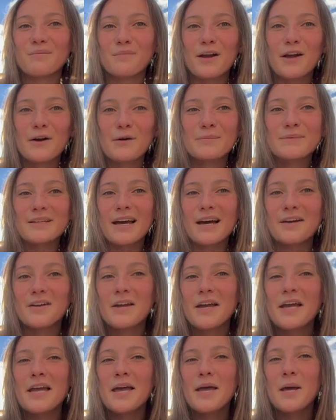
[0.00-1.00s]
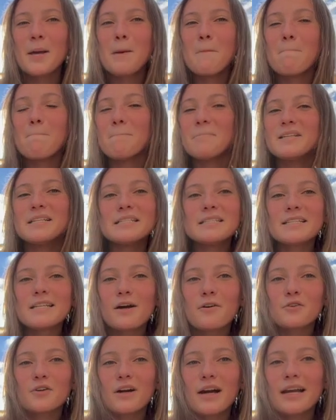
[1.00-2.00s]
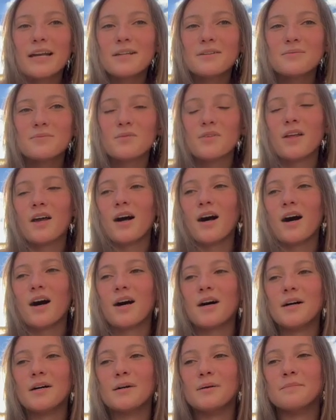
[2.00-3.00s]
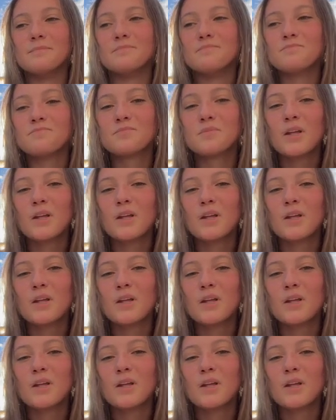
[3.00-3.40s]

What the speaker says: my hometown, didn't sound great. And